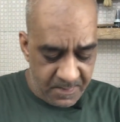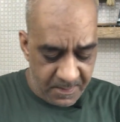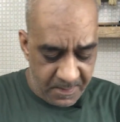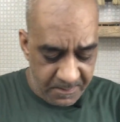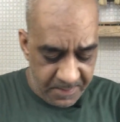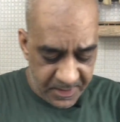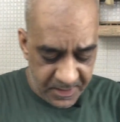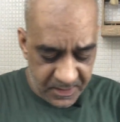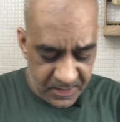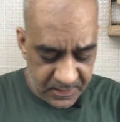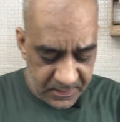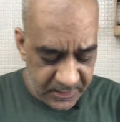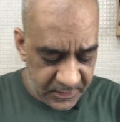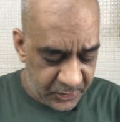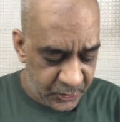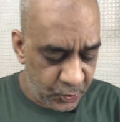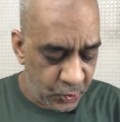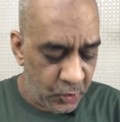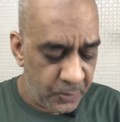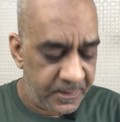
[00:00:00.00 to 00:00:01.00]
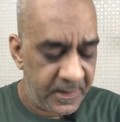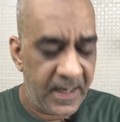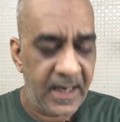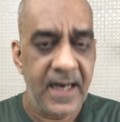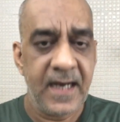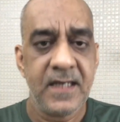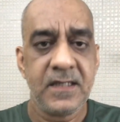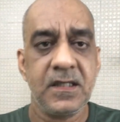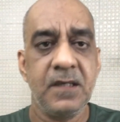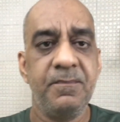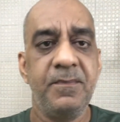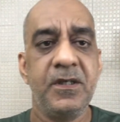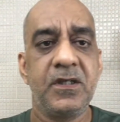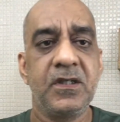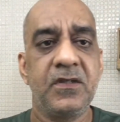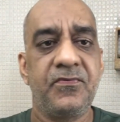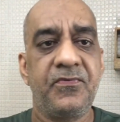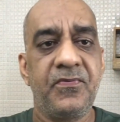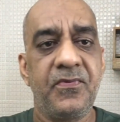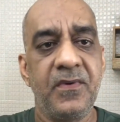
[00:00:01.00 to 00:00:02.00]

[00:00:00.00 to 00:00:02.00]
because the soap has a bit of